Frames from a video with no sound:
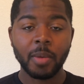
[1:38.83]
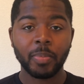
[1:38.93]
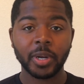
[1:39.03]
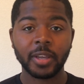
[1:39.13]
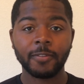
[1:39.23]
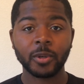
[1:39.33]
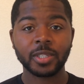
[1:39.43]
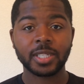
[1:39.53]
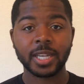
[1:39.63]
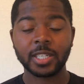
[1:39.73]
But if you're
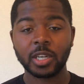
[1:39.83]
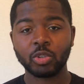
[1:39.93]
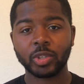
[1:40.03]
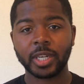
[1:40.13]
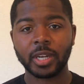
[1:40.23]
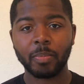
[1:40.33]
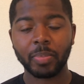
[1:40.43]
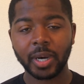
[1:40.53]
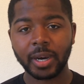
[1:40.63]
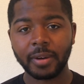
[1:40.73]
600 and
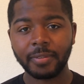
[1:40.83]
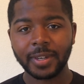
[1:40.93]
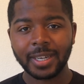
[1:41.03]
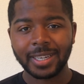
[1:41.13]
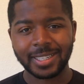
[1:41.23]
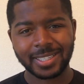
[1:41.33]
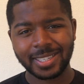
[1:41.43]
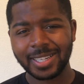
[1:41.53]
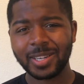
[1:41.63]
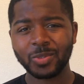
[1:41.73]
above, and
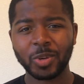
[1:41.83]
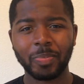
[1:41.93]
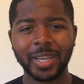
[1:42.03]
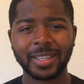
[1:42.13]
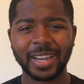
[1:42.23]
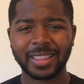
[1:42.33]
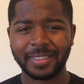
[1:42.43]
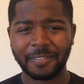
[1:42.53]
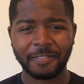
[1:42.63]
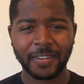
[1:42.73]
600 being like
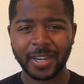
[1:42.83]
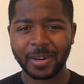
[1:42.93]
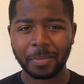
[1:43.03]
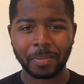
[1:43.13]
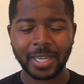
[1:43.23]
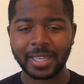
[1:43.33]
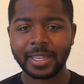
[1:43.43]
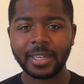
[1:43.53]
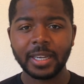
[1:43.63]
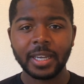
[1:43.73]
the fair
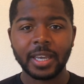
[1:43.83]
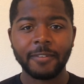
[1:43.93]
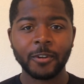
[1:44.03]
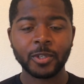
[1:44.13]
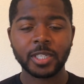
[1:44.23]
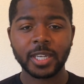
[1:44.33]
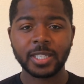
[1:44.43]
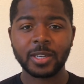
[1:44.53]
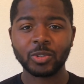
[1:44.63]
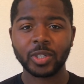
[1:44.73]
median, if you're
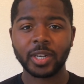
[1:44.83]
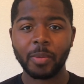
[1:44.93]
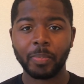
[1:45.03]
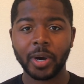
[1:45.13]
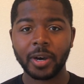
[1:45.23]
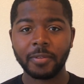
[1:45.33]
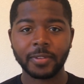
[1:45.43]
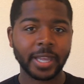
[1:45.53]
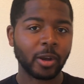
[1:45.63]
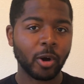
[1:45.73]
600 and
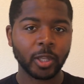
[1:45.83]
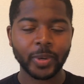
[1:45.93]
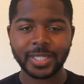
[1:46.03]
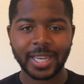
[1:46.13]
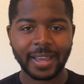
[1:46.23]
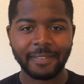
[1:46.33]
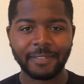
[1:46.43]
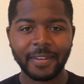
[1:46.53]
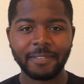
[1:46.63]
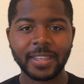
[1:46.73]
above, like all the way to
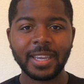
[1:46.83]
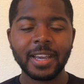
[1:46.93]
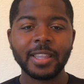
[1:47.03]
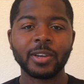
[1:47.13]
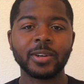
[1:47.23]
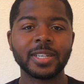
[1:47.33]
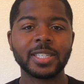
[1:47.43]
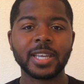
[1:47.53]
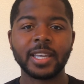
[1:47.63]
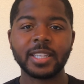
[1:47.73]
850, they're going to
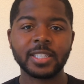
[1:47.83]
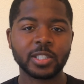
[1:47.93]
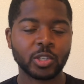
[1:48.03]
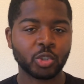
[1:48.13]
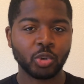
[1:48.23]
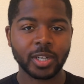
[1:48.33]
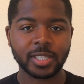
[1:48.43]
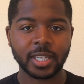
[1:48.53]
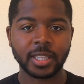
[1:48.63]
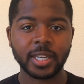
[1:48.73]
say this is a
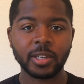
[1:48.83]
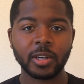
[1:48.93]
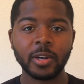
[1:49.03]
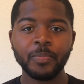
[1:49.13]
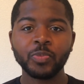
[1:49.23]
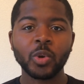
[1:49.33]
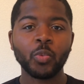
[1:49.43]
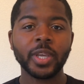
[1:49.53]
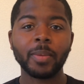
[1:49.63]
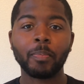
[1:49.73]
trusted lender.
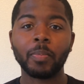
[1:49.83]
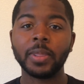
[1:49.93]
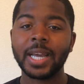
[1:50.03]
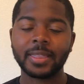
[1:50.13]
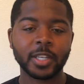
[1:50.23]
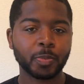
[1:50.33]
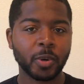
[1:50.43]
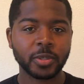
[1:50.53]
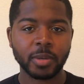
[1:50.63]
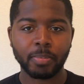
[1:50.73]
We can let this
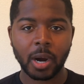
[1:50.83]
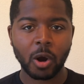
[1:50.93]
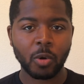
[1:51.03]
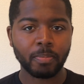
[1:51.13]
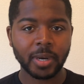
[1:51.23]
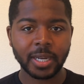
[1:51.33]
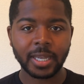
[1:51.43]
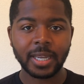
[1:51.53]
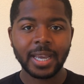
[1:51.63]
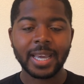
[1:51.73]
person borrow
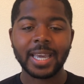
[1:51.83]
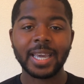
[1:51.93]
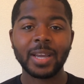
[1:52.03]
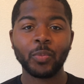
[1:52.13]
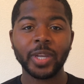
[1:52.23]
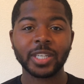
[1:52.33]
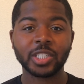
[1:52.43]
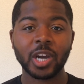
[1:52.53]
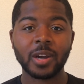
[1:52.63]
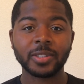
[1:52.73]
money and we can
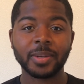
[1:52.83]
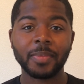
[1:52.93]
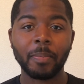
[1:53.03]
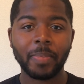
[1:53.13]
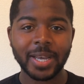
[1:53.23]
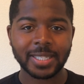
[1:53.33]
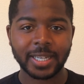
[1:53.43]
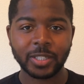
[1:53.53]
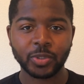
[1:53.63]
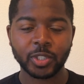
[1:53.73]
charge them the best
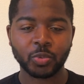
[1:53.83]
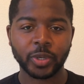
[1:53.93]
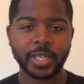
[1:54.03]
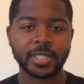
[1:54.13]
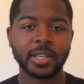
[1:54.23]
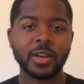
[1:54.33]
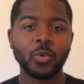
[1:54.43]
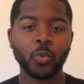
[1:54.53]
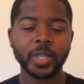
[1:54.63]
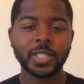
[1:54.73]
interest rates,
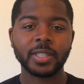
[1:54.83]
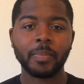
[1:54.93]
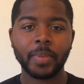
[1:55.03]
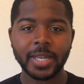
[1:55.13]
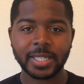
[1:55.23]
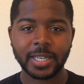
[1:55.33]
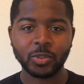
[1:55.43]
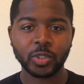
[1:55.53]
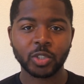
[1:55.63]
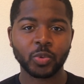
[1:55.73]
which the best
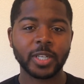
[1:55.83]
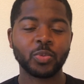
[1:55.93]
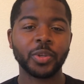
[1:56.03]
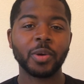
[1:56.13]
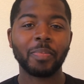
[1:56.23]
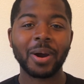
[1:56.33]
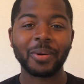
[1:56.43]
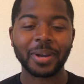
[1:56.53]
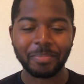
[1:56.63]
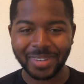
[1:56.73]
interest rates when you're
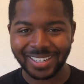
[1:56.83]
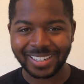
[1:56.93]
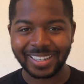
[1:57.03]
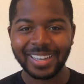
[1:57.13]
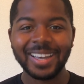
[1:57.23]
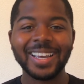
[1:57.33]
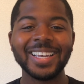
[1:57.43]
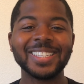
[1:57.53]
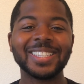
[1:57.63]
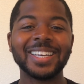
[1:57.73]
borrowing money
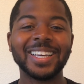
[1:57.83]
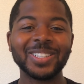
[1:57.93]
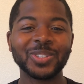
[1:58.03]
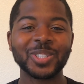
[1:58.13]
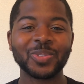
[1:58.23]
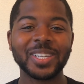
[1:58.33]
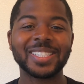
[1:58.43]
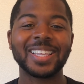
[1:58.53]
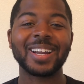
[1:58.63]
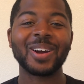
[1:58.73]
is the interest
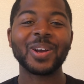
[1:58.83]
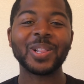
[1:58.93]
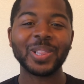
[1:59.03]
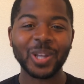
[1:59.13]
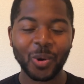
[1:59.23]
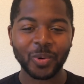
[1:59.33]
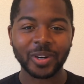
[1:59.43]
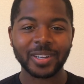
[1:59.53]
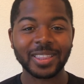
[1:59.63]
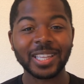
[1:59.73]
rates that are
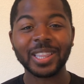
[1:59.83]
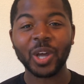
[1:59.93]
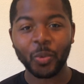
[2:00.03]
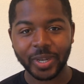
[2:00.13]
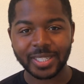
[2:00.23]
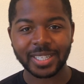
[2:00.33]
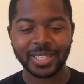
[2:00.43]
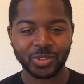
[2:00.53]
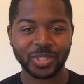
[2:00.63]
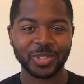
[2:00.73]
lower, the lowest
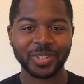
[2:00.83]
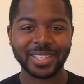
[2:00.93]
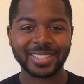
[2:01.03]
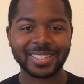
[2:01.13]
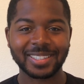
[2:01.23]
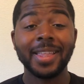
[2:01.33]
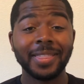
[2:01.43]
interest rates.